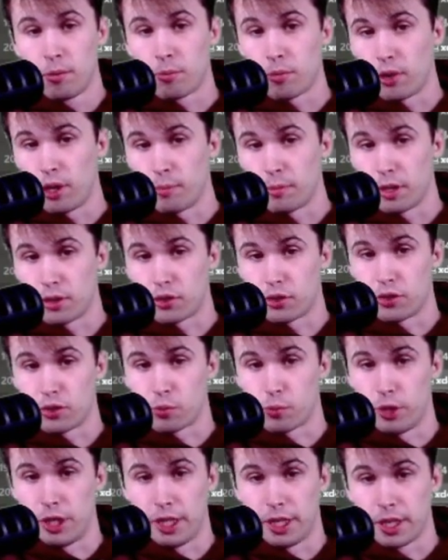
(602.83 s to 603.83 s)
pretty much just
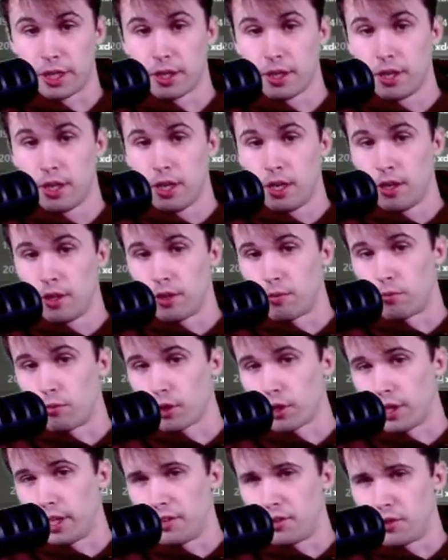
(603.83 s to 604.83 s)
winning. The
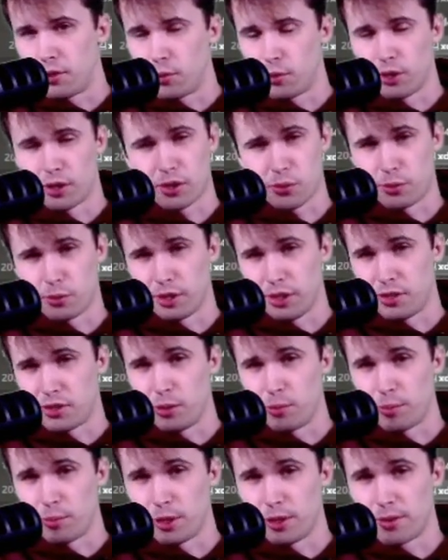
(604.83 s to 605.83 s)
rook on a2 looks really
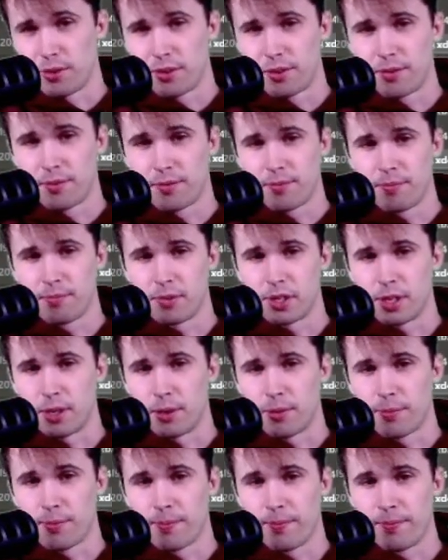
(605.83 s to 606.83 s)
stupid.
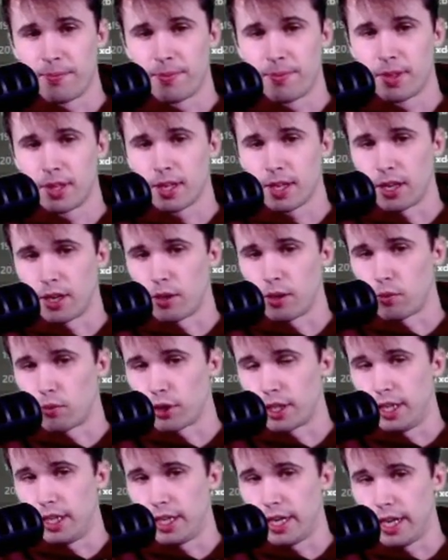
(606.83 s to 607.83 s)
So I can go rook
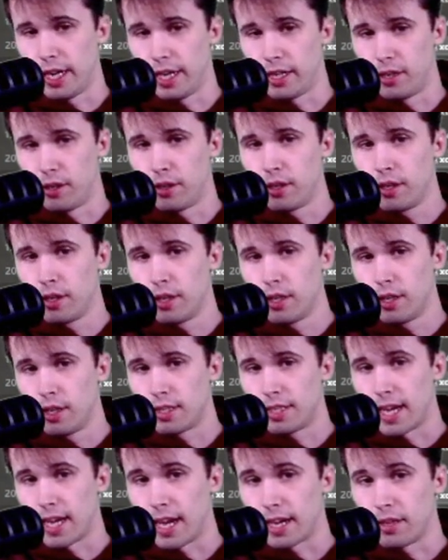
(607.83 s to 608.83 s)
e8 and
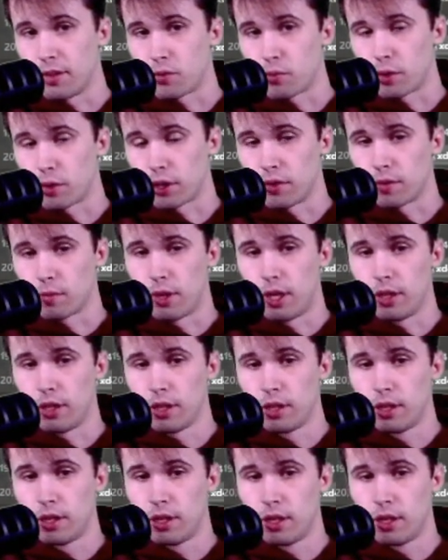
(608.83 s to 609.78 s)
attack his rook as well.